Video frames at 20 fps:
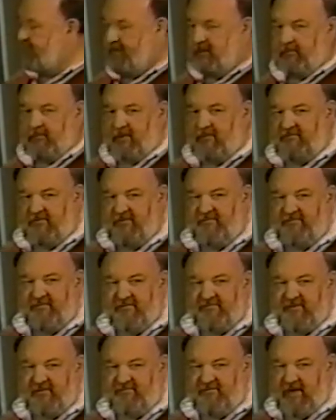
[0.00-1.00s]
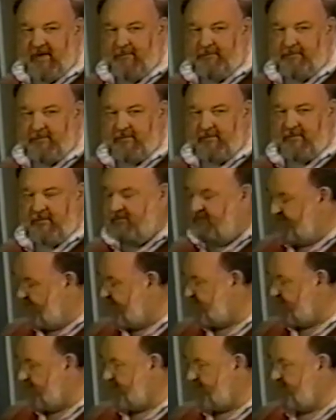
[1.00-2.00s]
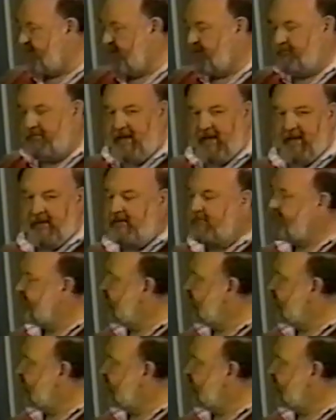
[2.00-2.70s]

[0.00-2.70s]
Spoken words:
be roughly 50% back.